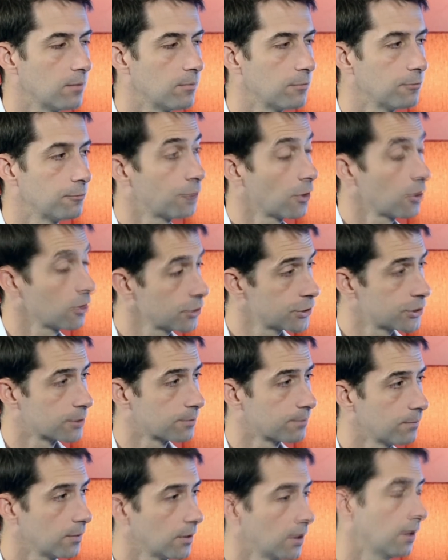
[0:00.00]

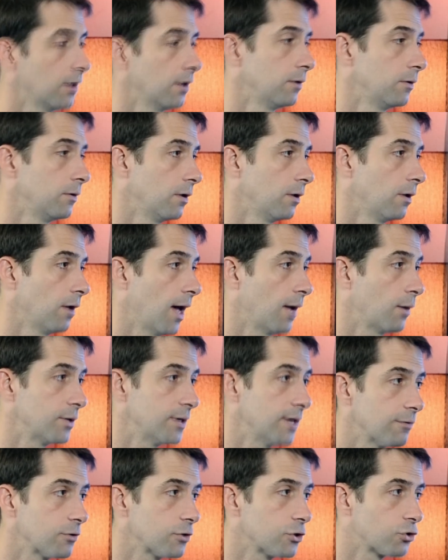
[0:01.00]
First, I would
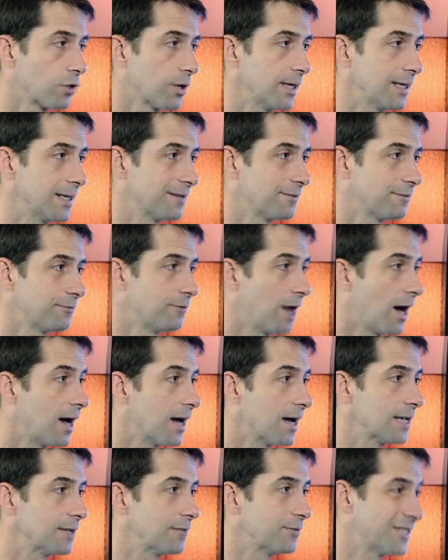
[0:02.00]
never trade
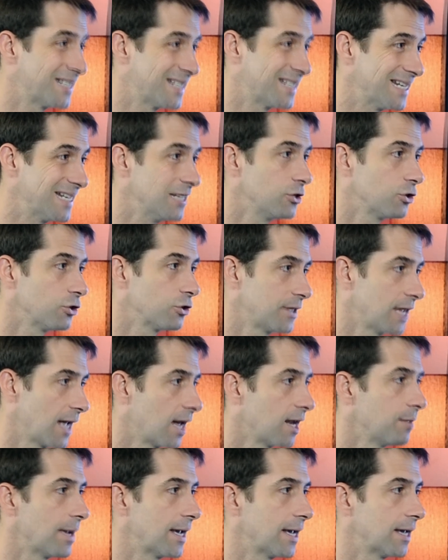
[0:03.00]
5 senior
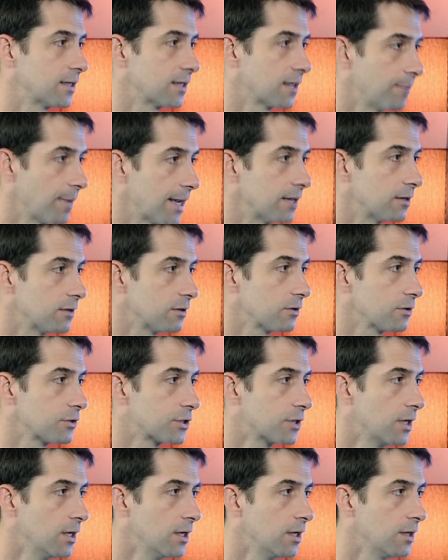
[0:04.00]
Taliban
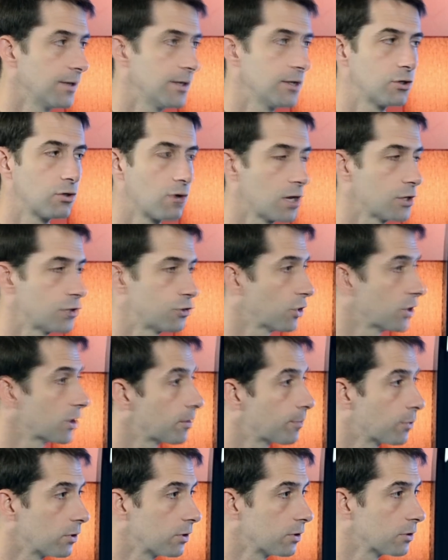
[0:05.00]
commanders. These are not trigger
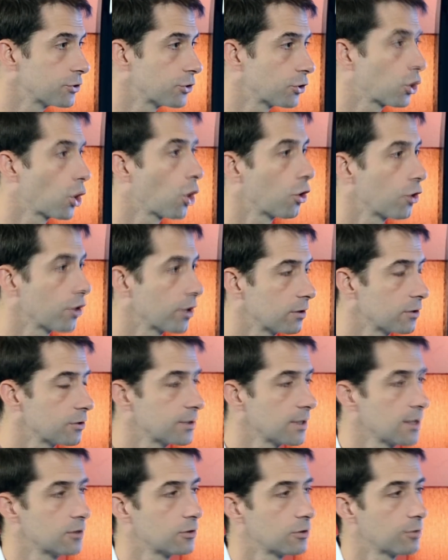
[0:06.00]
pullers or couriers.
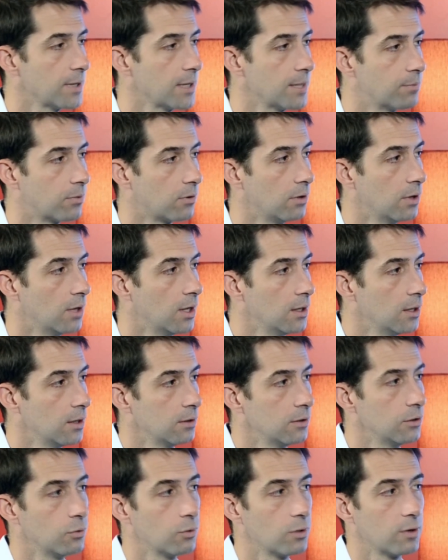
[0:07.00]
These are people
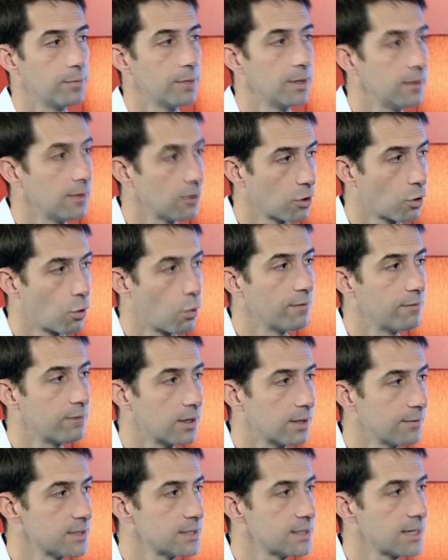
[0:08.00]
who would have been their equivalent
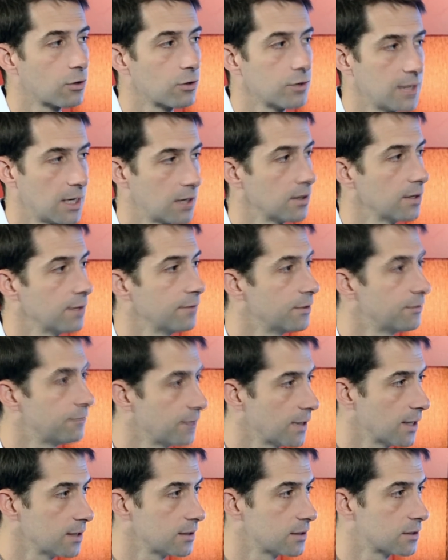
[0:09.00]
of a Secretary of
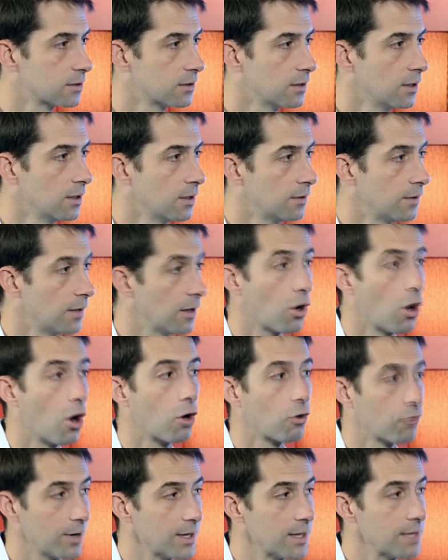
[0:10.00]
Defense. They're
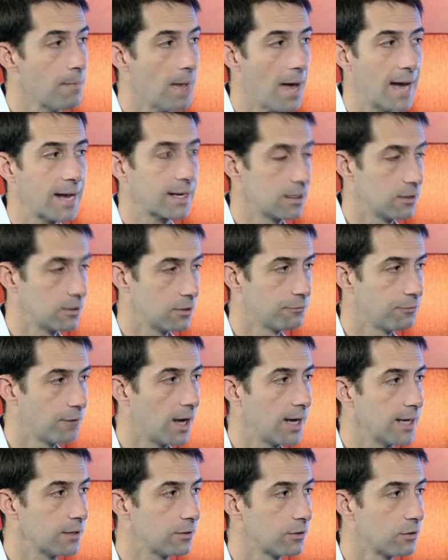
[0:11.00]
already back in the
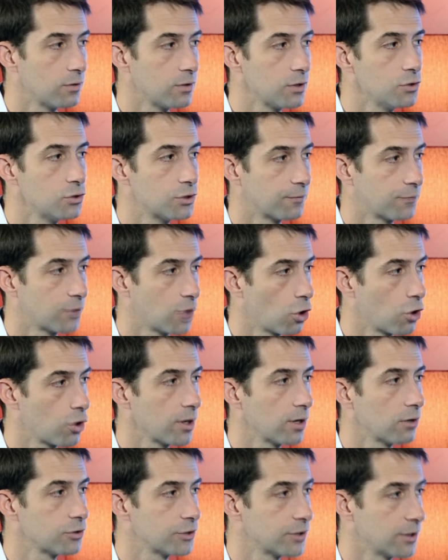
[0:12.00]
fight through the use of
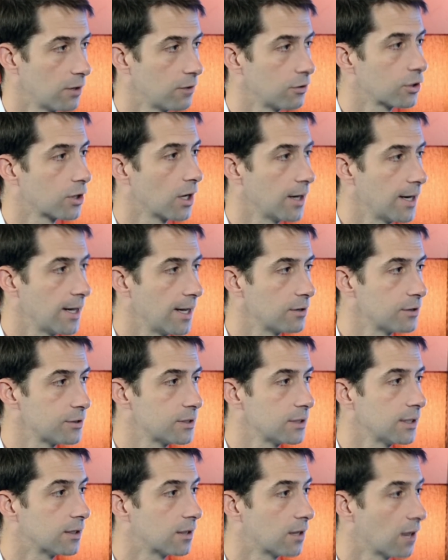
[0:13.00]
couriers and other
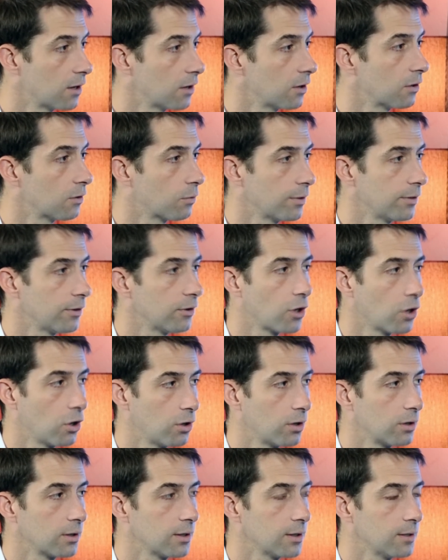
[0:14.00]
cutouts in Qatar, where they're
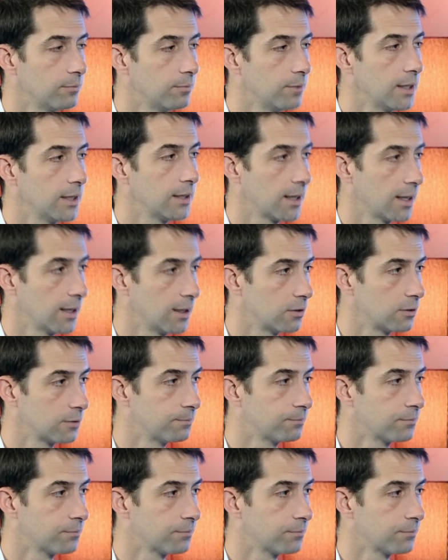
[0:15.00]
currently being held.